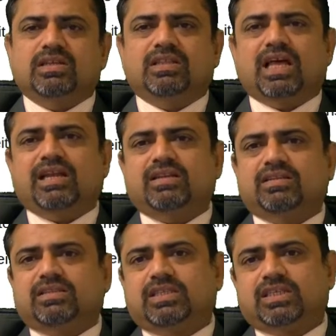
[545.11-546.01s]

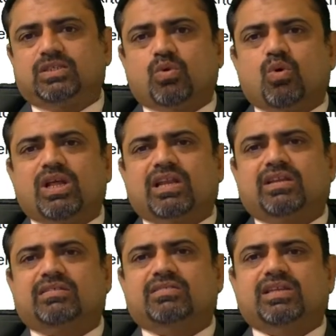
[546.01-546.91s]
then this
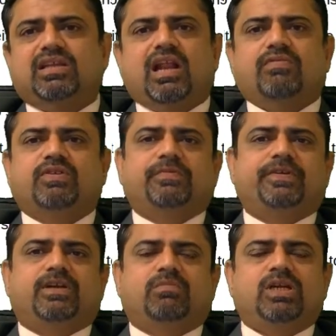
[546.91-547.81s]
owner doesn't have
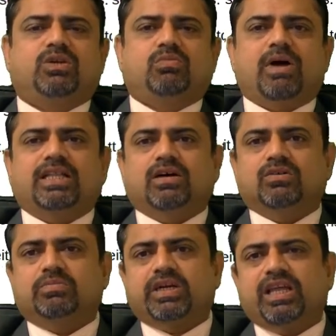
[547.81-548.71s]
sufficient money to buy the
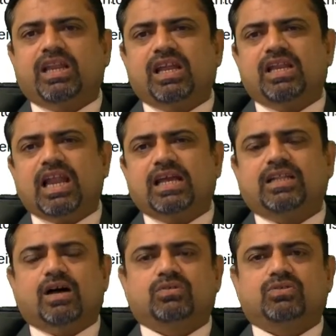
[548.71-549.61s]
house, but he really liked
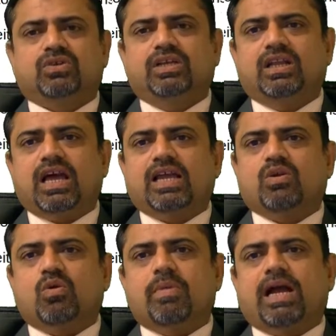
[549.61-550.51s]
the house, so he'll
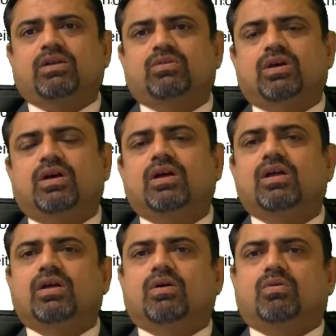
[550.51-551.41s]
again go back to the
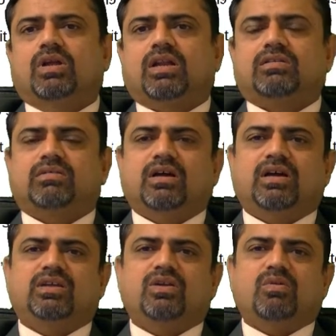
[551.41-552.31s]
owner,
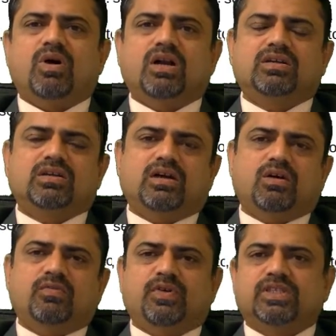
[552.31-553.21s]

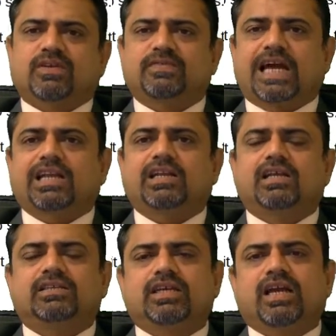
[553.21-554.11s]
on 1st of Jan, and
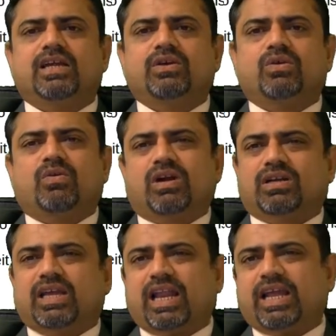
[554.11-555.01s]
he'll say,
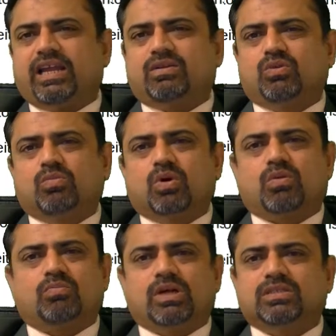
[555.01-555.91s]
can I get 2 more
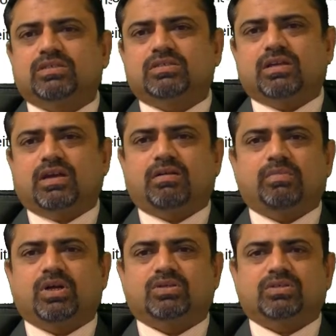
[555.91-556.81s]
months
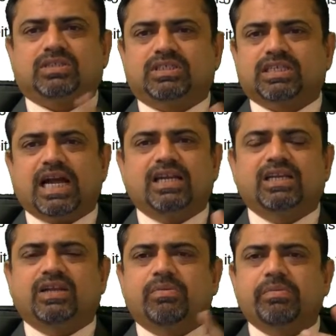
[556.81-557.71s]
because this guy
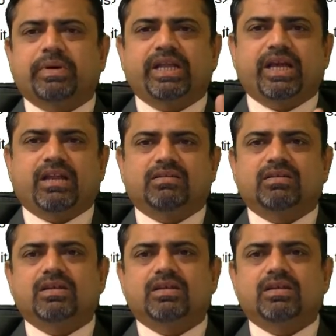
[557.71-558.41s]
didn't give me money. And